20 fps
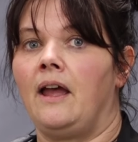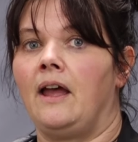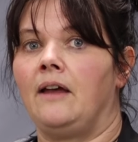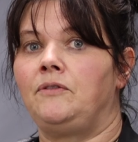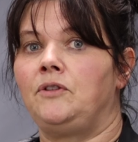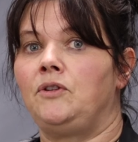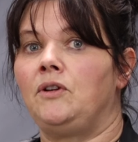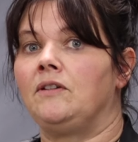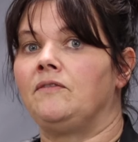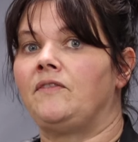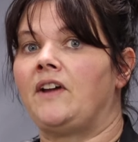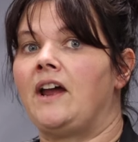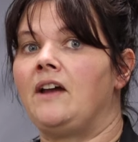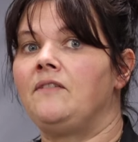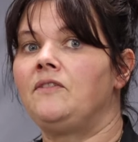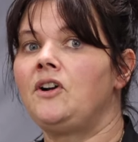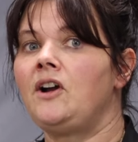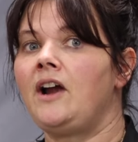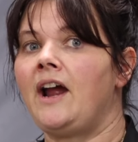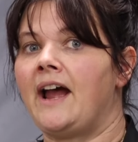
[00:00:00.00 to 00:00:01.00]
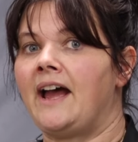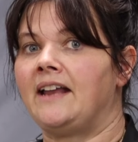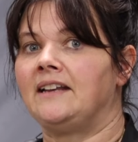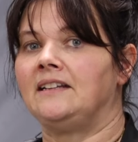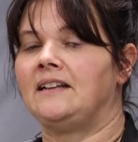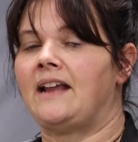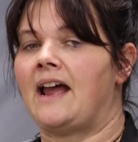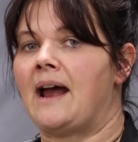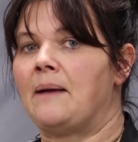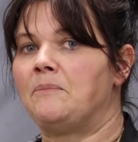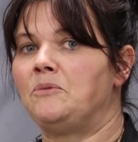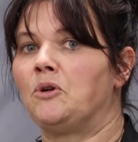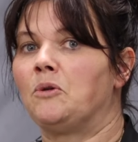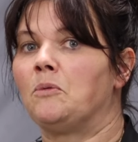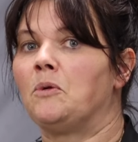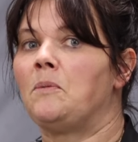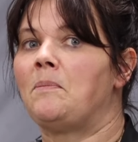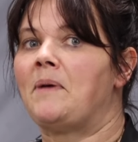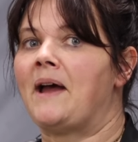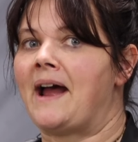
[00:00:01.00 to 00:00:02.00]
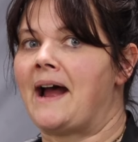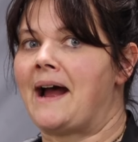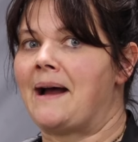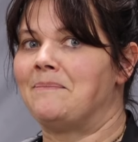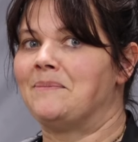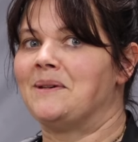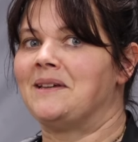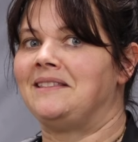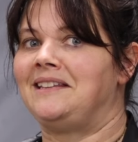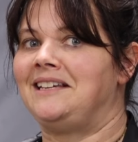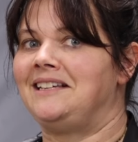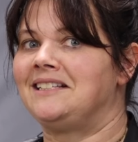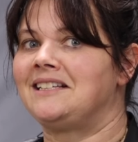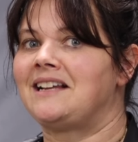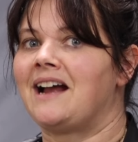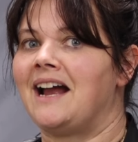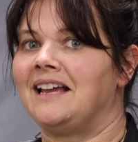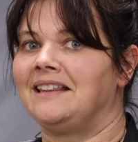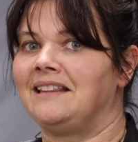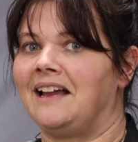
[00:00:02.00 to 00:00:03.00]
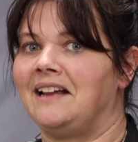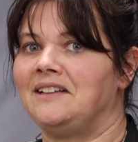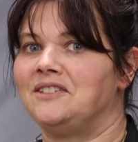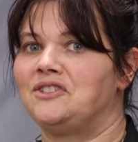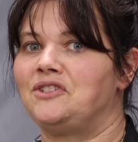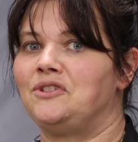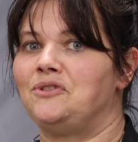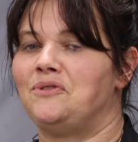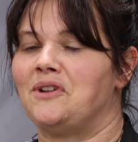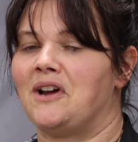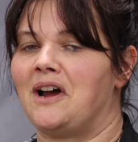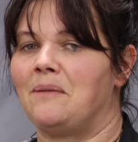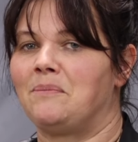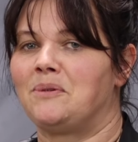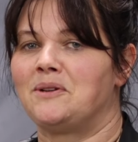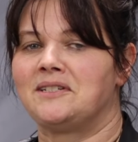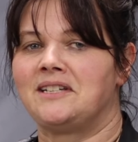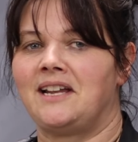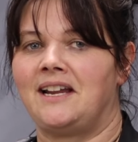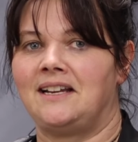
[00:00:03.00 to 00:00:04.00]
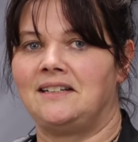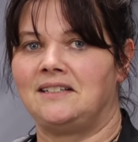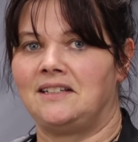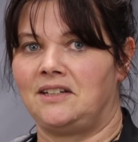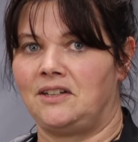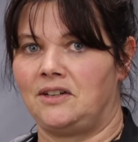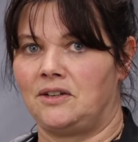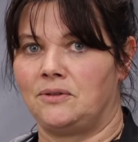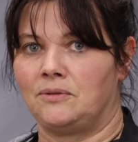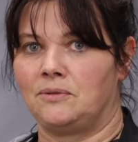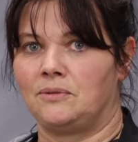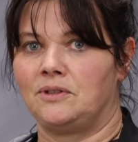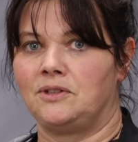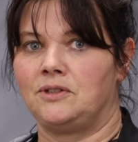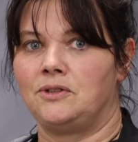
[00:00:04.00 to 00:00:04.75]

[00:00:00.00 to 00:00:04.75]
If you have ever had an abnormal pap, these guidelines do not pertain to you.